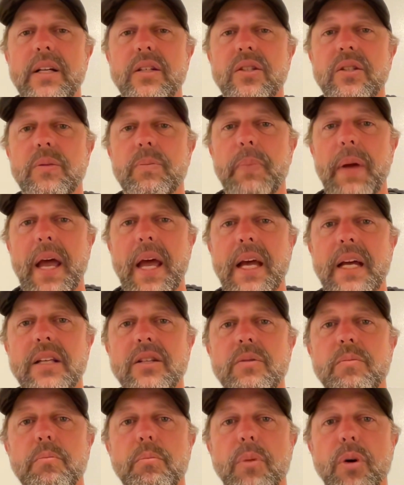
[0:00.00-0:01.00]

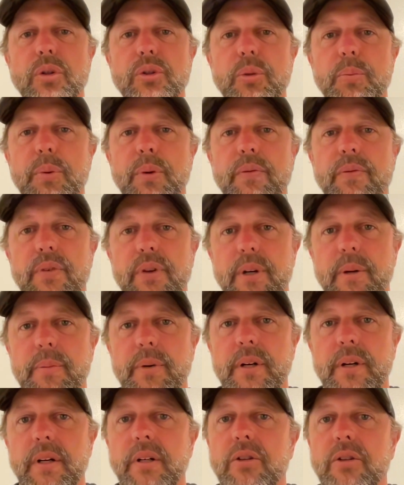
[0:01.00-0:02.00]
spans multiple
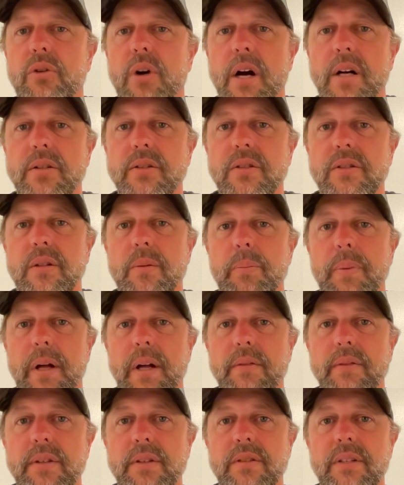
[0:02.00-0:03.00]
vertebrae, crosses the
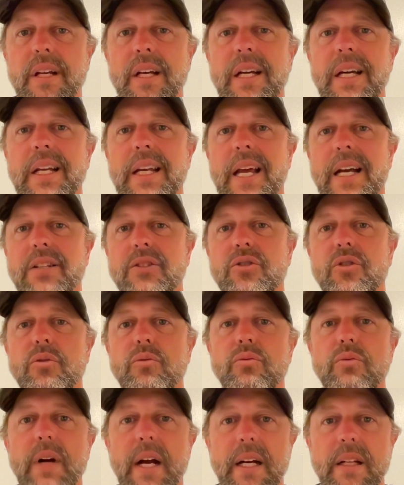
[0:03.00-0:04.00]
pelvis, and connects
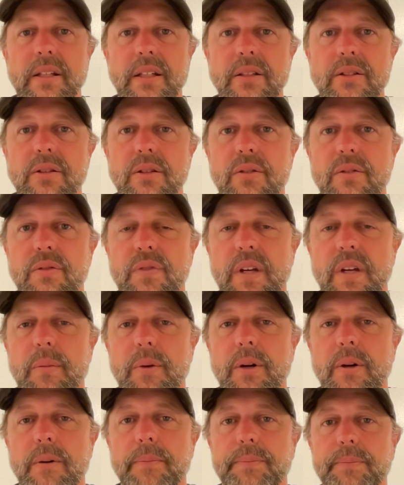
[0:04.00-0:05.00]
directly to the femur.